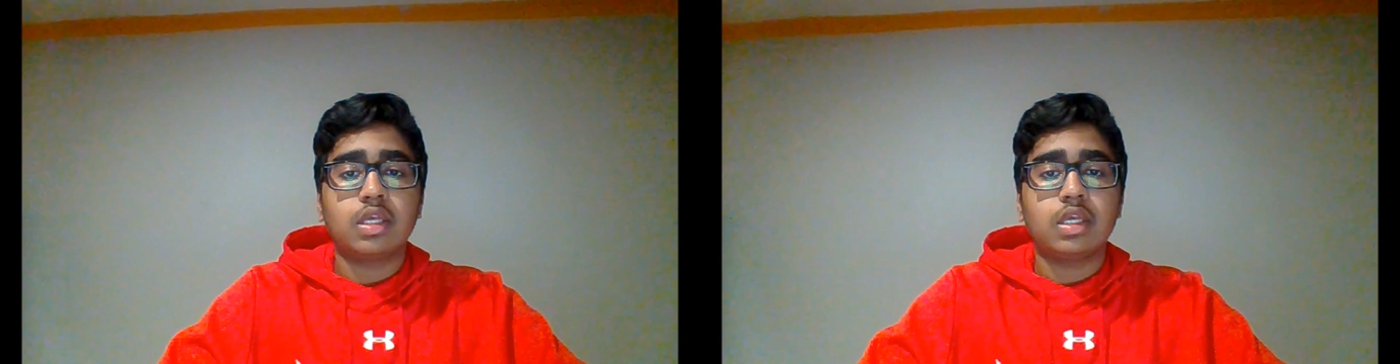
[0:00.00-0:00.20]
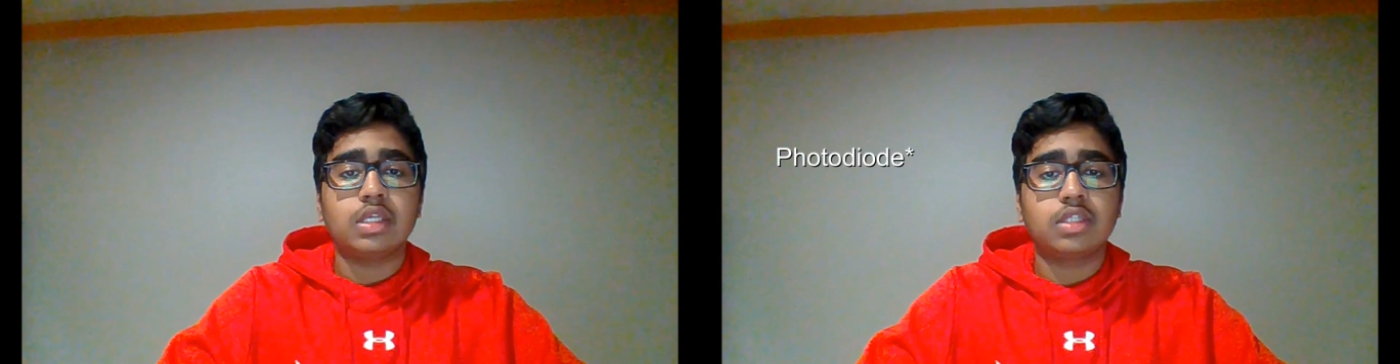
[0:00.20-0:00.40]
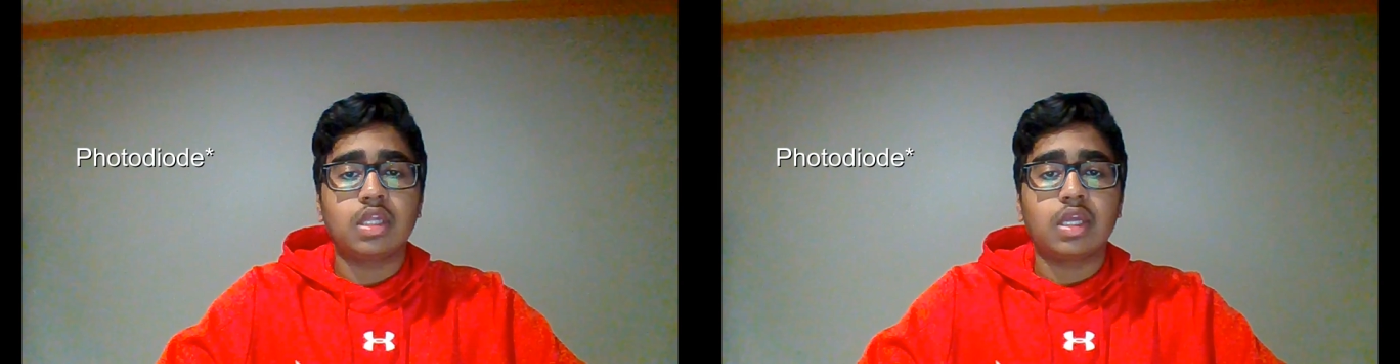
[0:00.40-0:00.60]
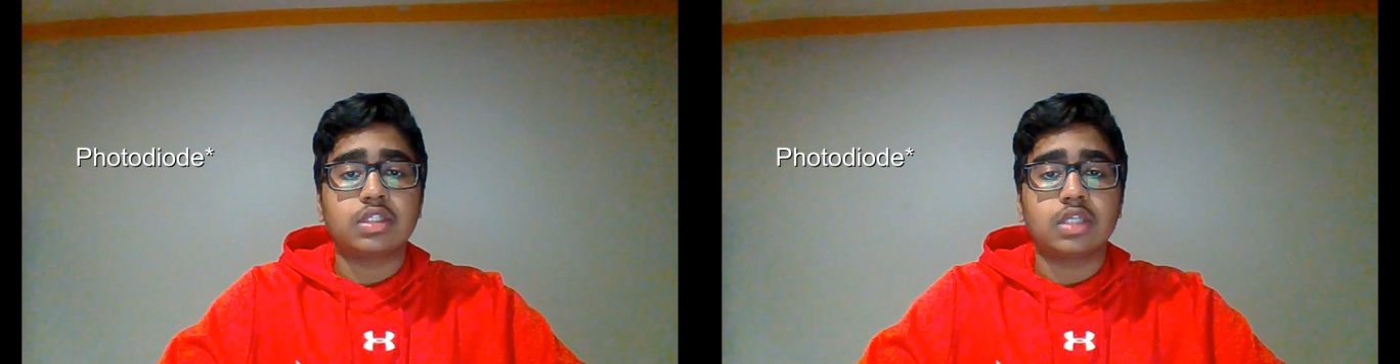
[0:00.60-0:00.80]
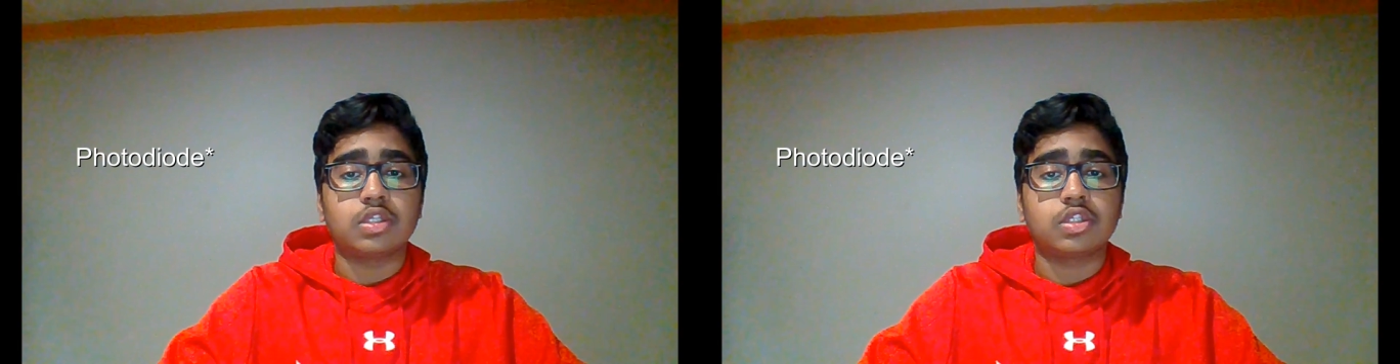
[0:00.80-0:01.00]
is the light
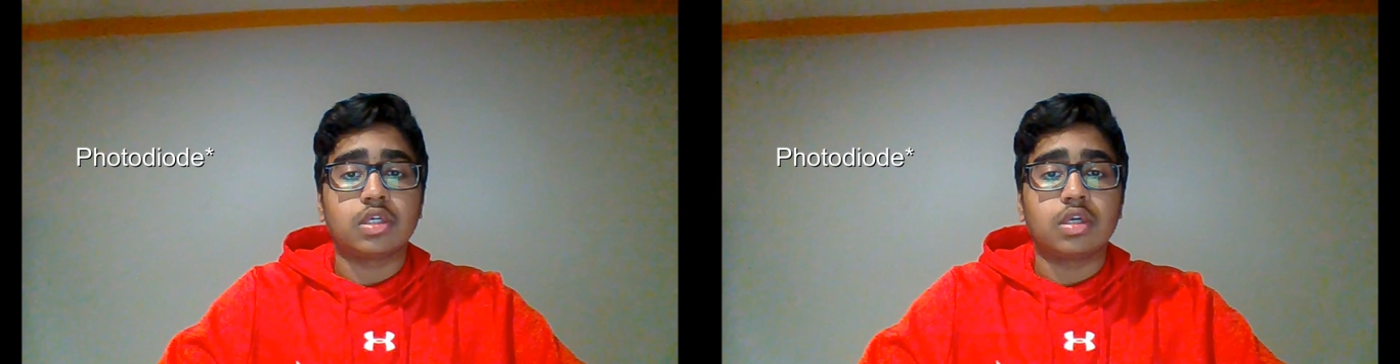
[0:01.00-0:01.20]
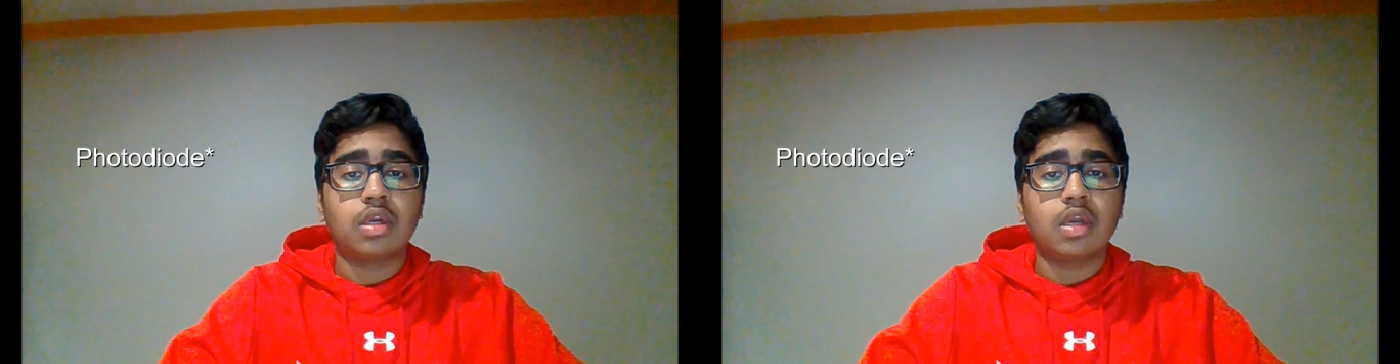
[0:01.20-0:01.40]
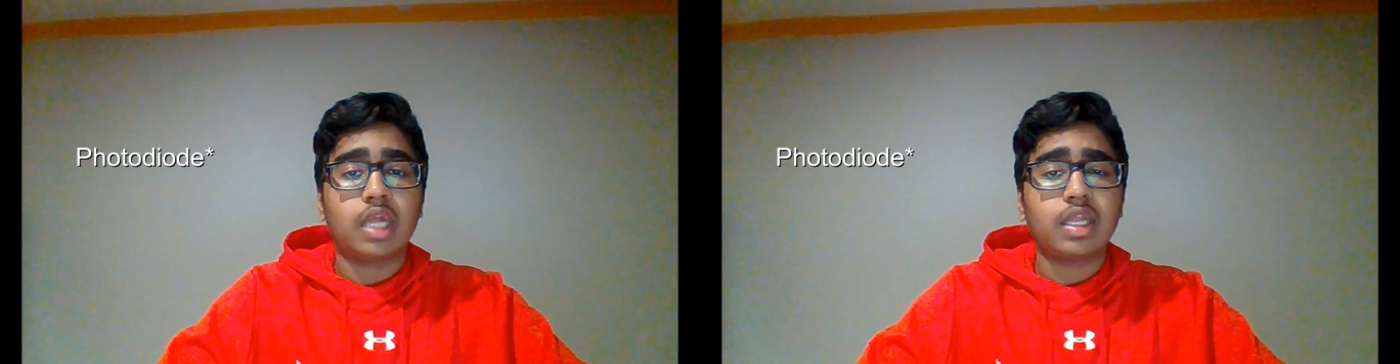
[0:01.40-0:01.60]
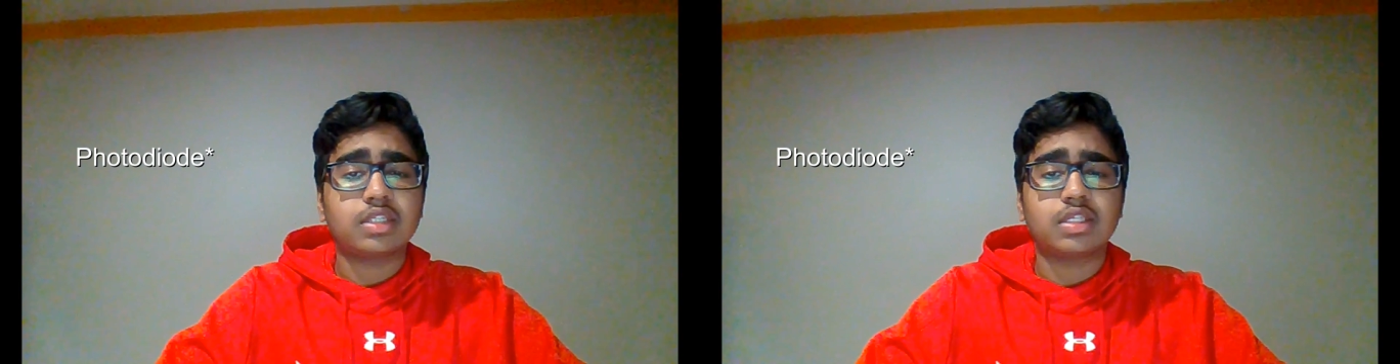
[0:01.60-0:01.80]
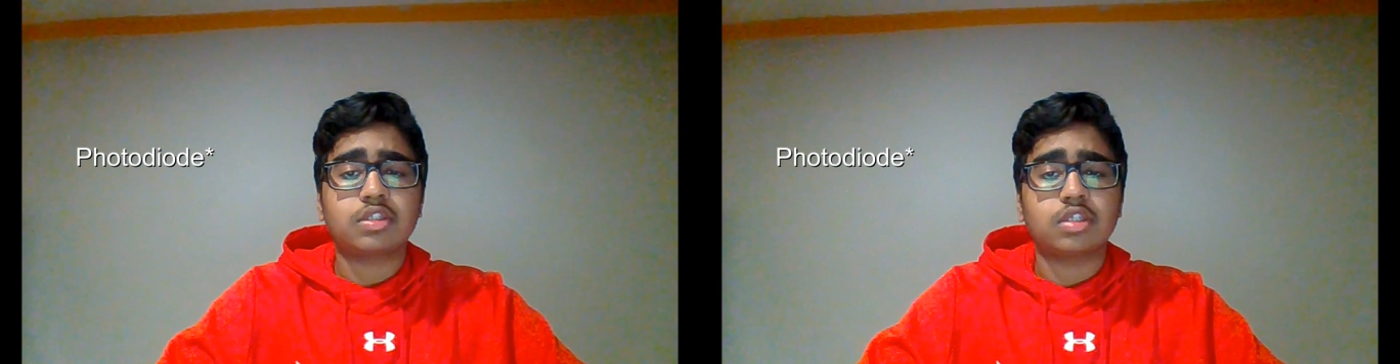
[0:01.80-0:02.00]
sensor. A light
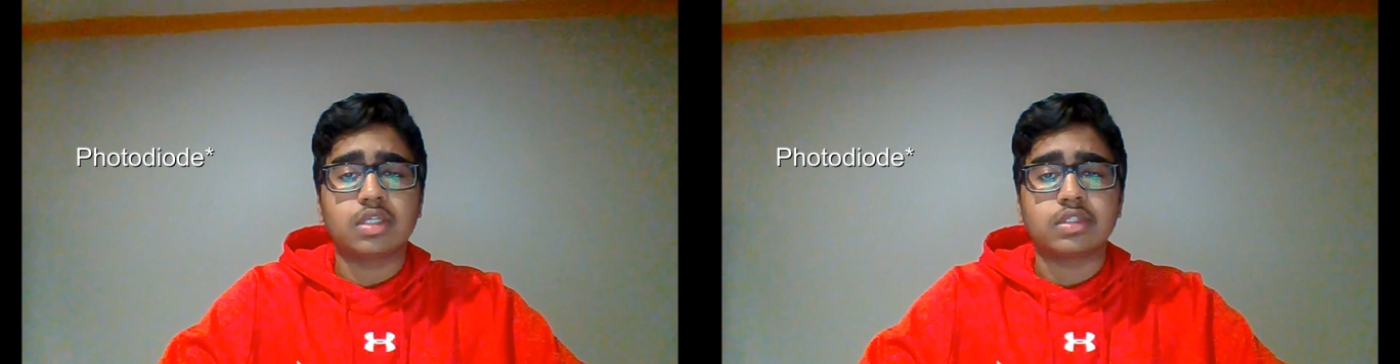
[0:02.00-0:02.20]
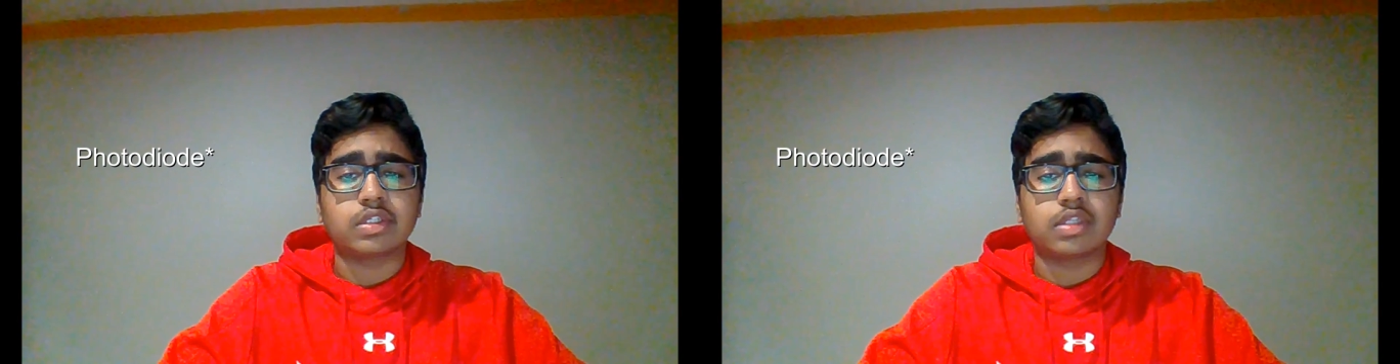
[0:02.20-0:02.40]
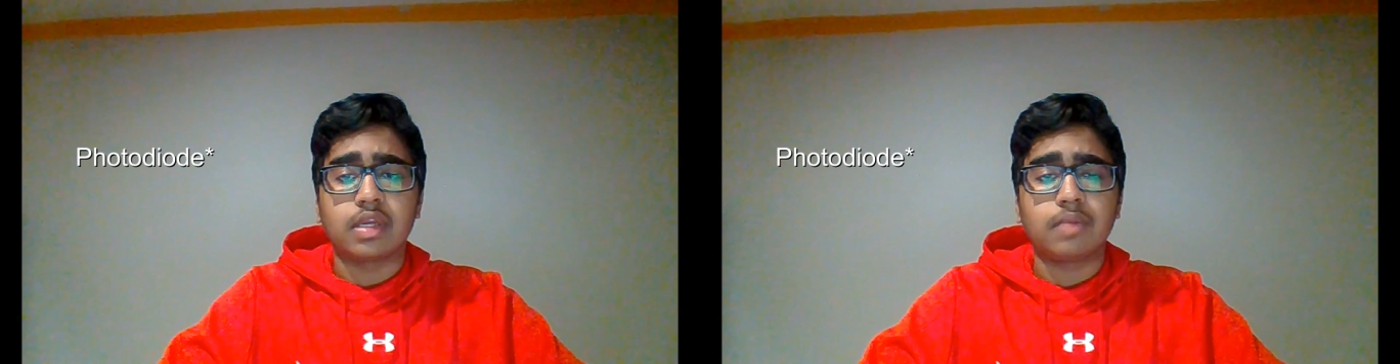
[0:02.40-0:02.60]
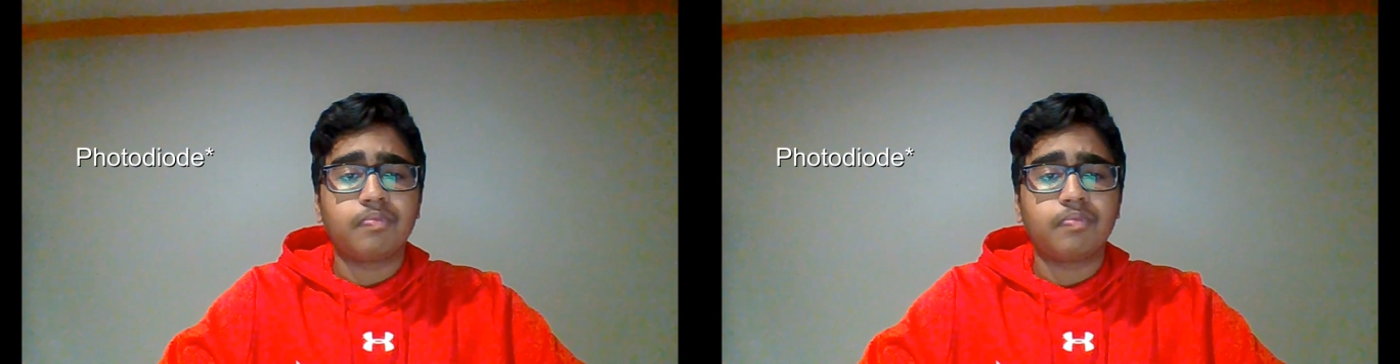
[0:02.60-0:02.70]
sensor senses light.